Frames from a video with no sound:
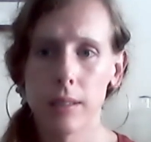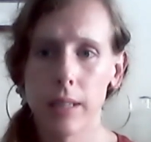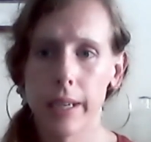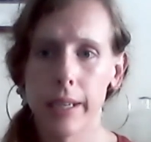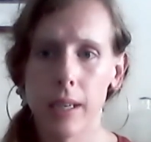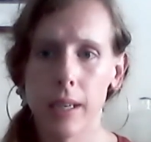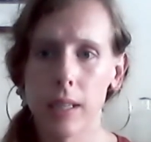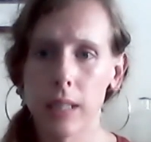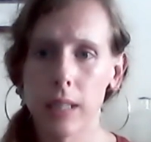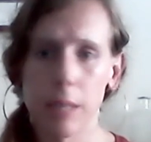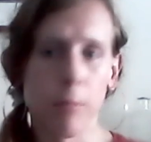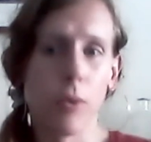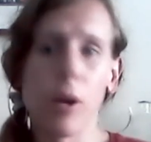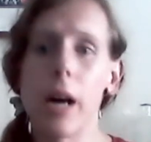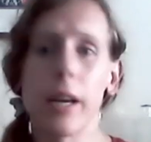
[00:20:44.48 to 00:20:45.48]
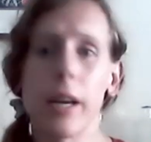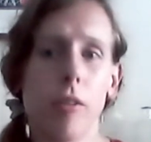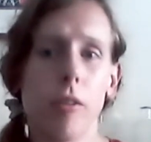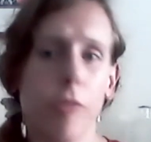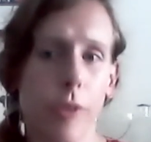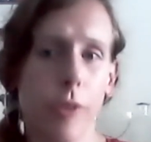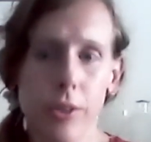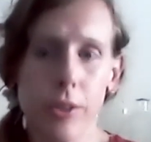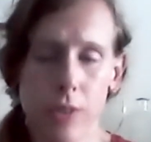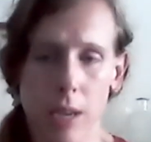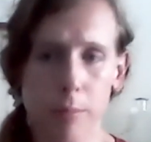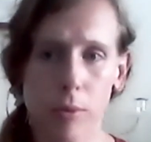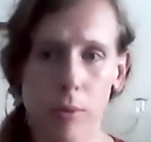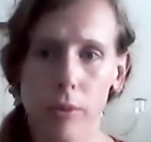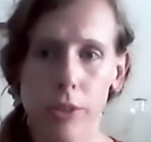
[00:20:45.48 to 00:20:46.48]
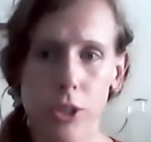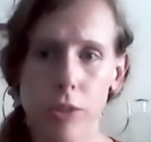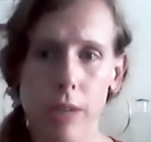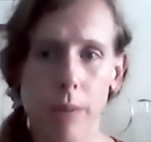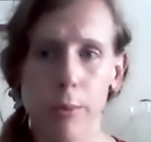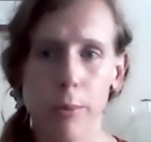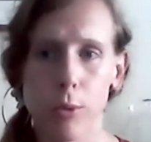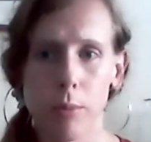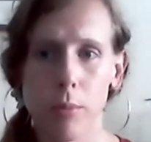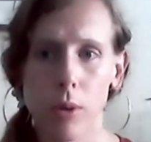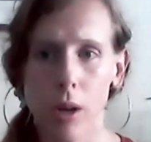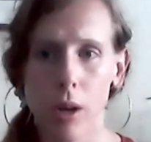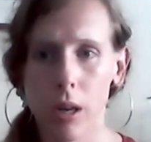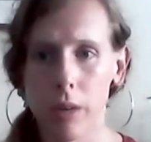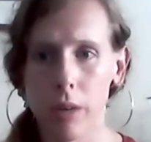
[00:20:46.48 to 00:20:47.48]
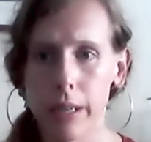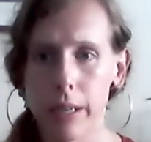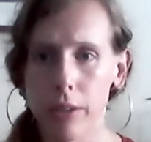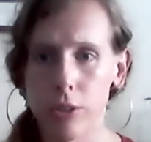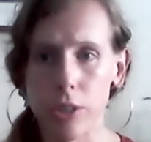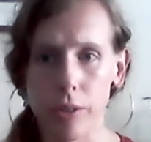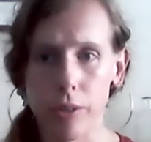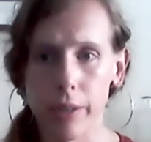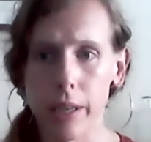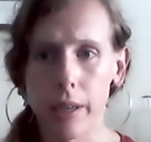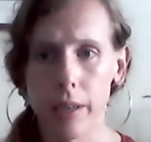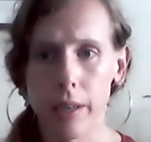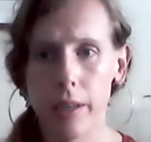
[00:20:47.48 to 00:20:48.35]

like Morocco, for example, the showdown between Morocco and Algeria,